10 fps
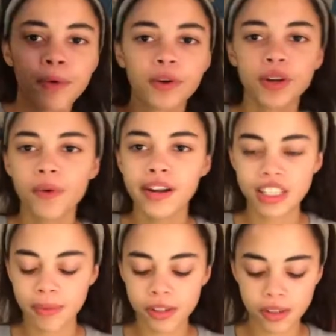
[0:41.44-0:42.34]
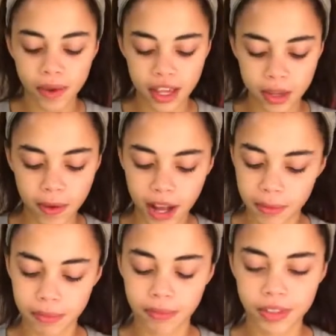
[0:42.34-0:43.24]
a morning one. It's supposed to wake you
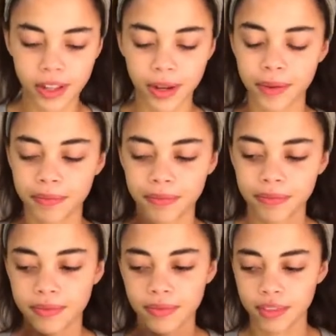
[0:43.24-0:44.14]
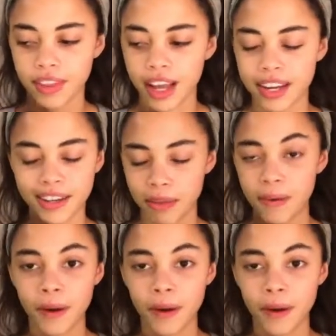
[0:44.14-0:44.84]
up. So, I need to be